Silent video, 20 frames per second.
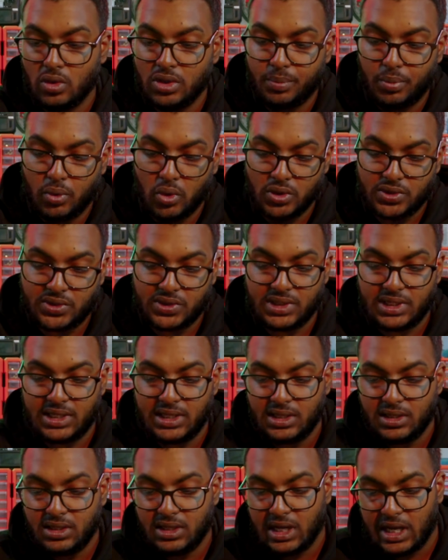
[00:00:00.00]
the ports on
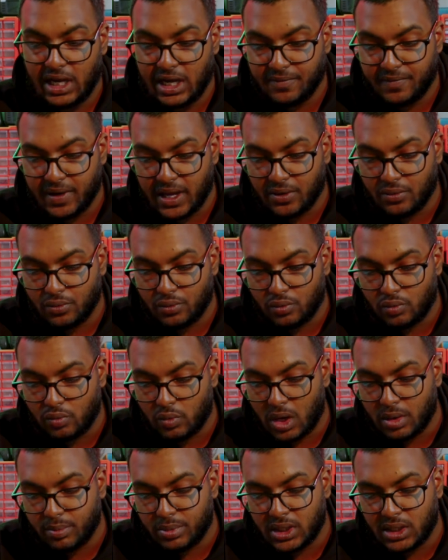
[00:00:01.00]
here have a
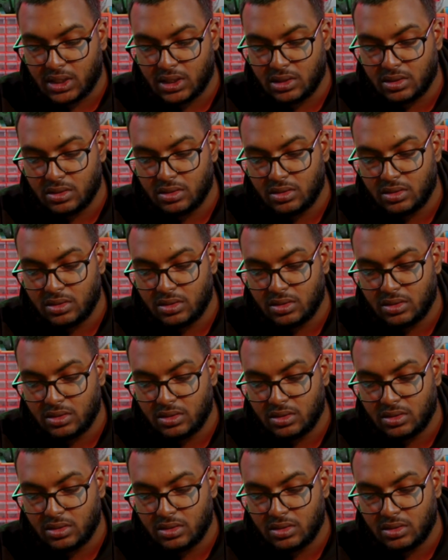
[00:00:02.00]
rubber